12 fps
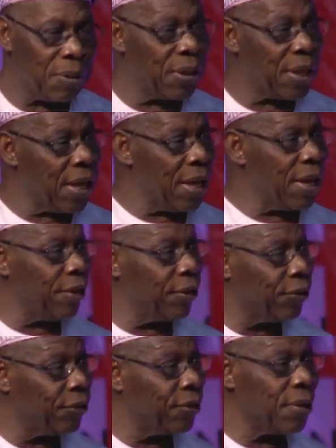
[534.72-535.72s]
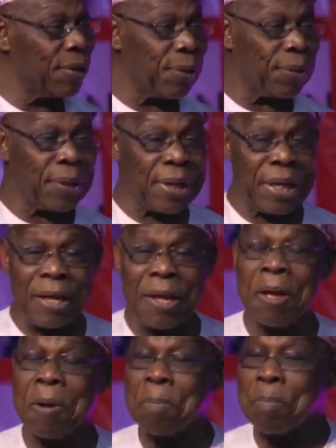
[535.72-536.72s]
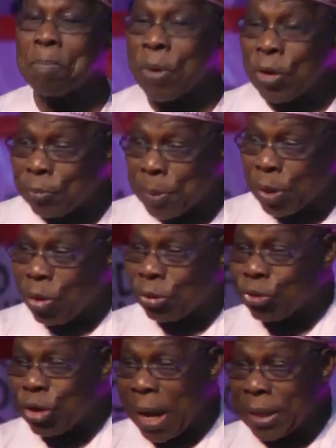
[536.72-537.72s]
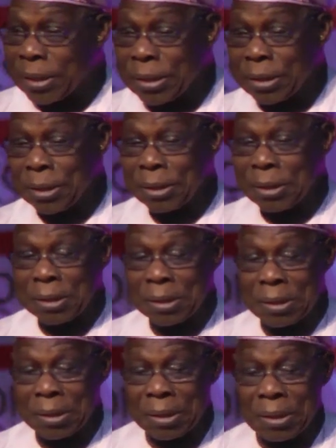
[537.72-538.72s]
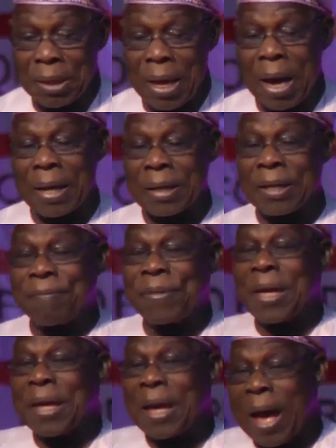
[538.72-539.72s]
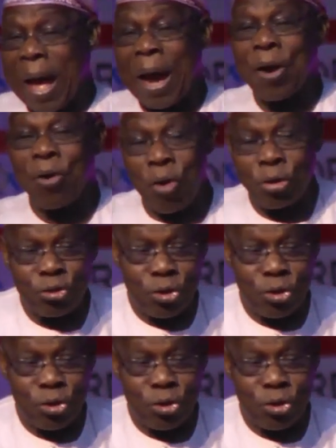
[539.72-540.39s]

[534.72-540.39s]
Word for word: These three must be got right. And if they are got